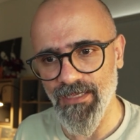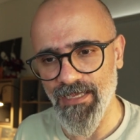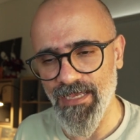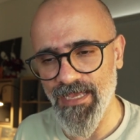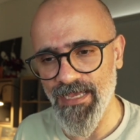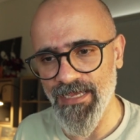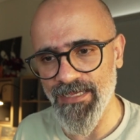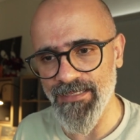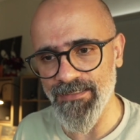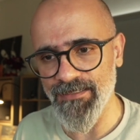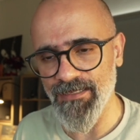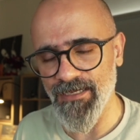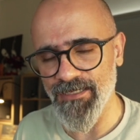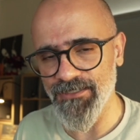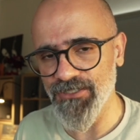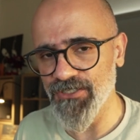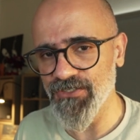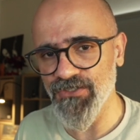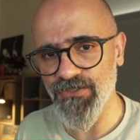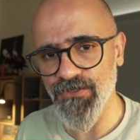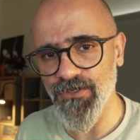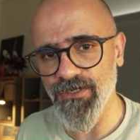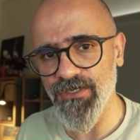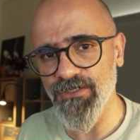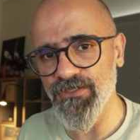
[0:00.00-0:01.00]
And I
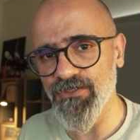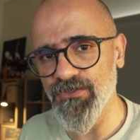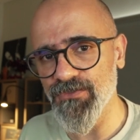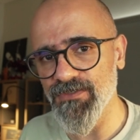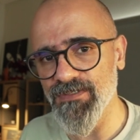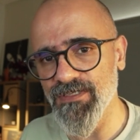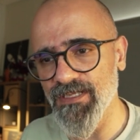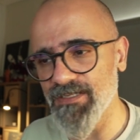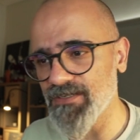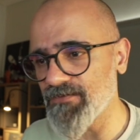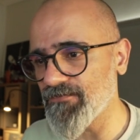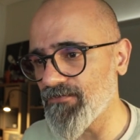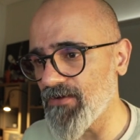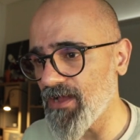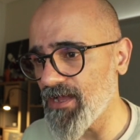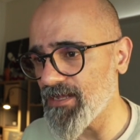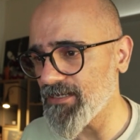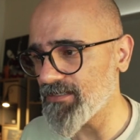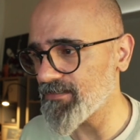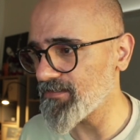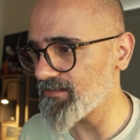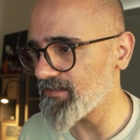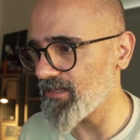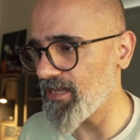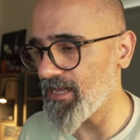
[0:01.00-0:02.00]
just couldn't use the device.